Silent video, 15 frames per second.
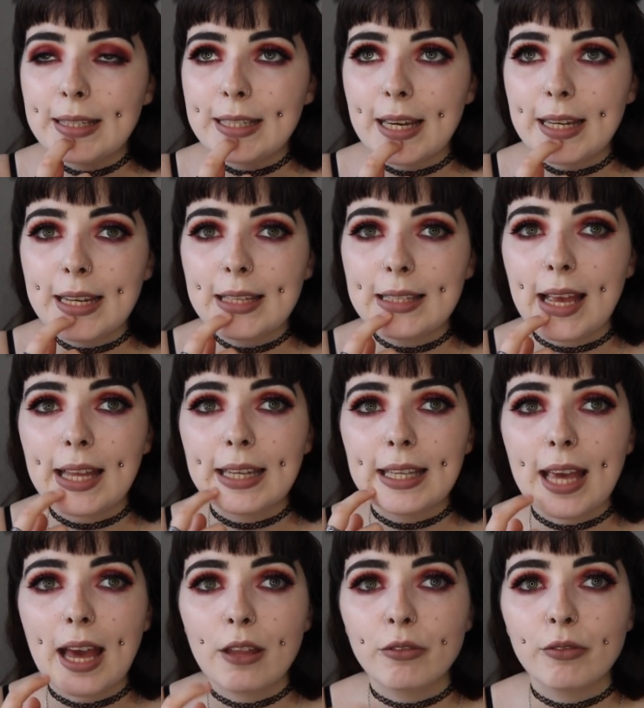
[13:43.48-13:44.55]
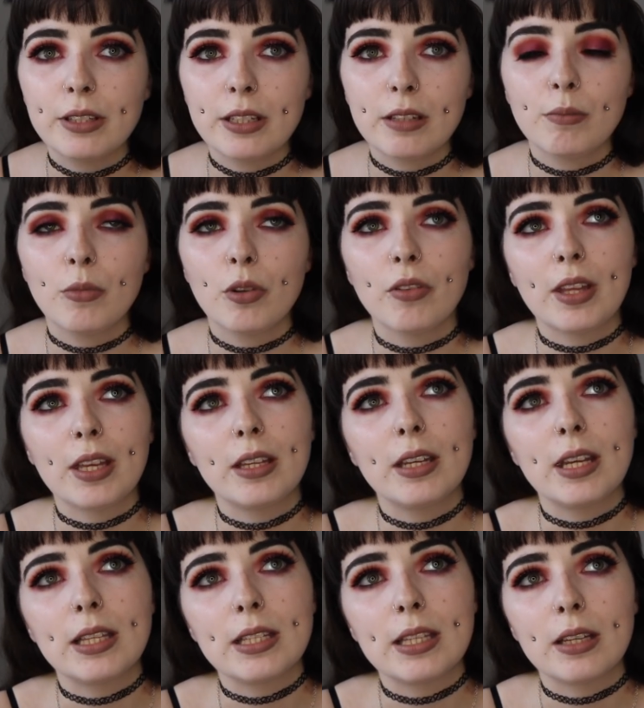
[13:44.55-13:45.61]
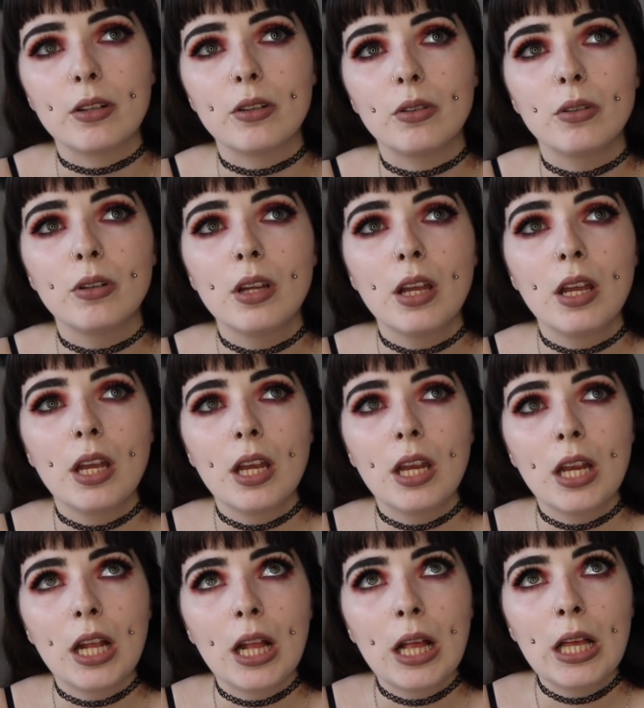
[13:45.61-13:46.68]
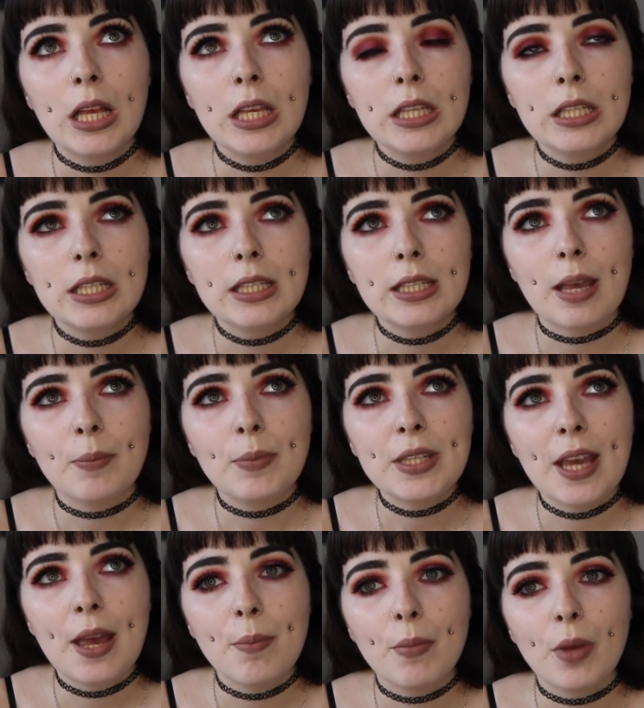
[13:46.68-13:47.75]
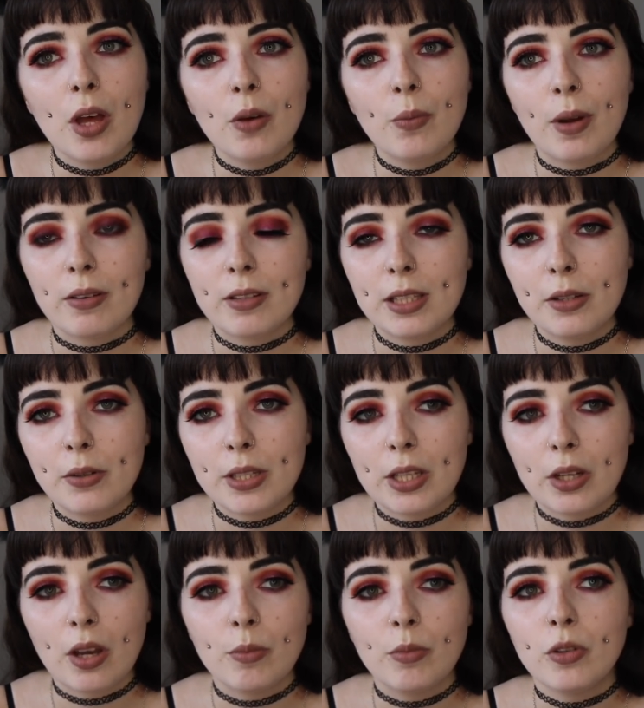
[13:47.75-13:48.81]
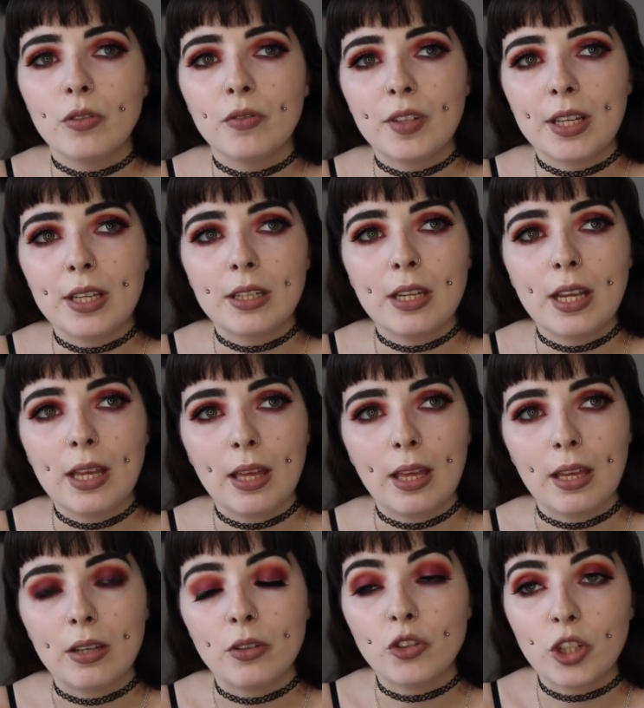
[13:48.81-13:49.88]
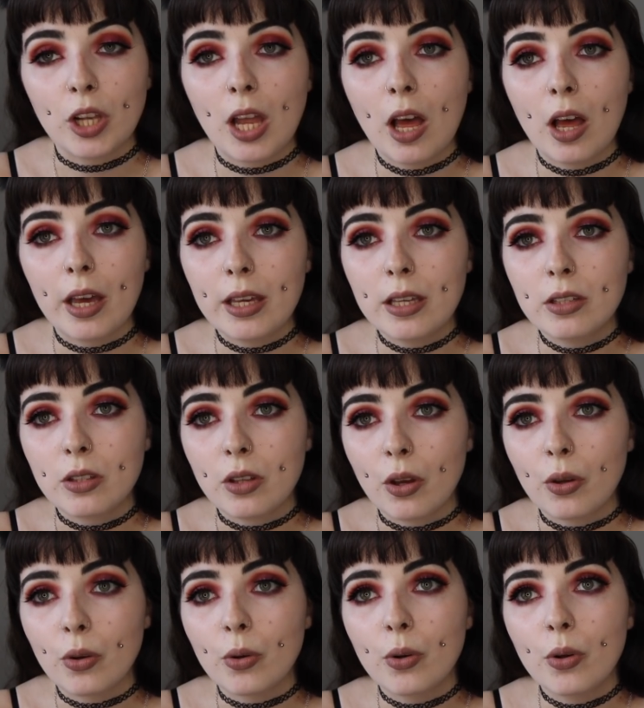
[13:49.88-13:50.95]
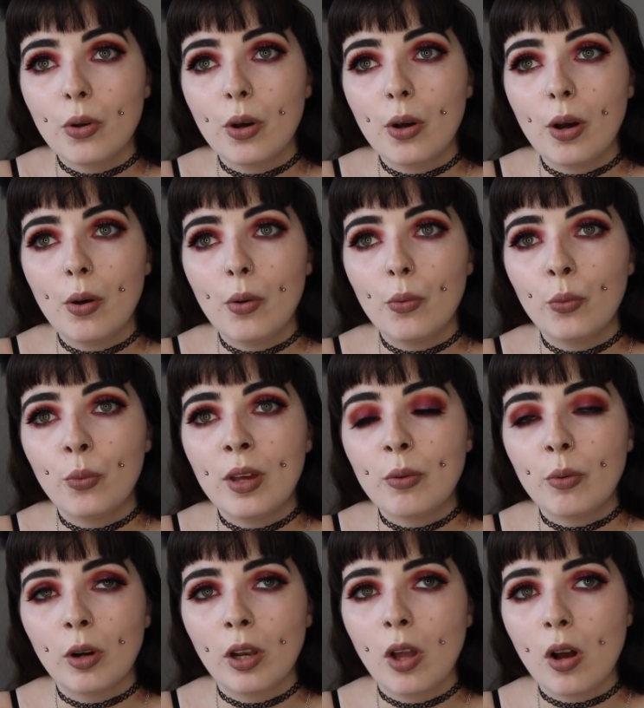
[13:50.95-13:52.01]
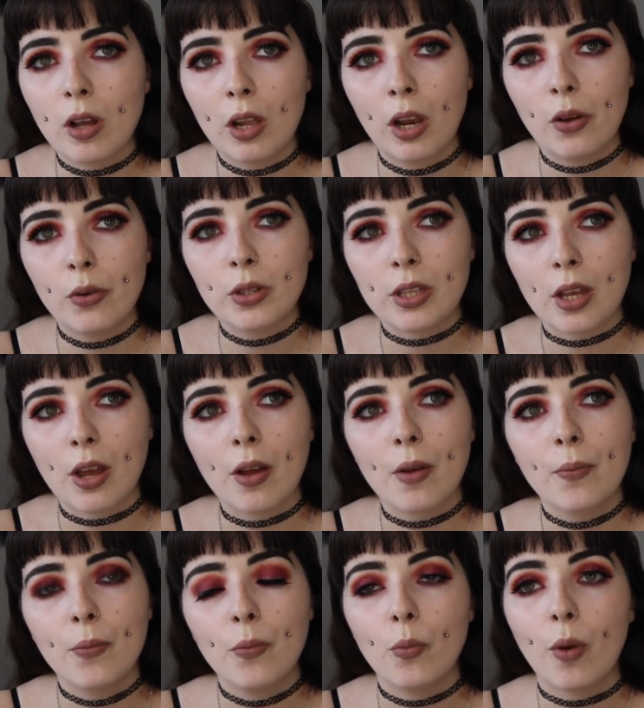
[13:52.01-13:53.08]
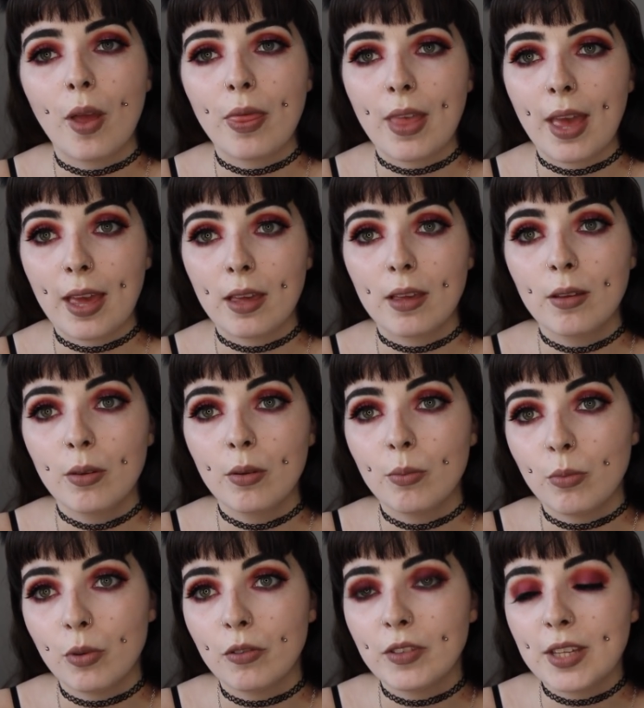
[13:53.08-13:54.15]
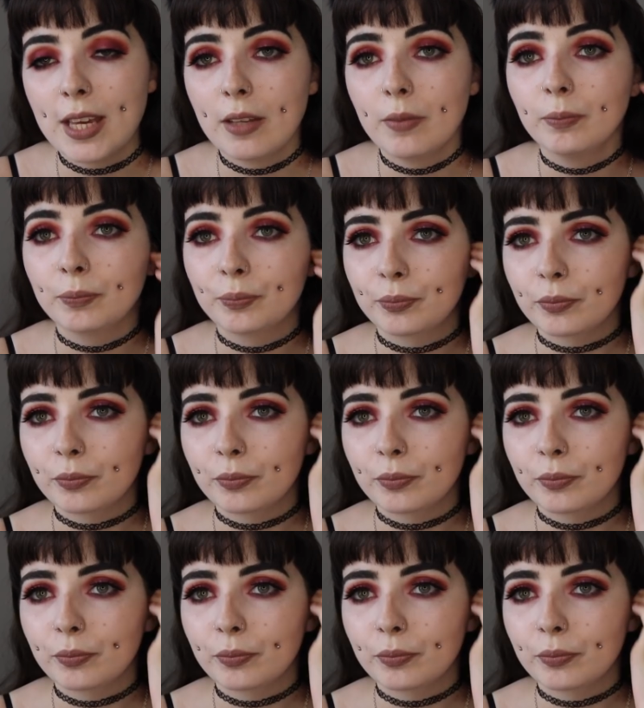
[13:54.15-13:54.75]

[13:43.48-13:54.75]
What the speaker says: Janice and Catherine didn't move in until September, whereas Lewis and I moved in July, so we were a lot closer when they moved in.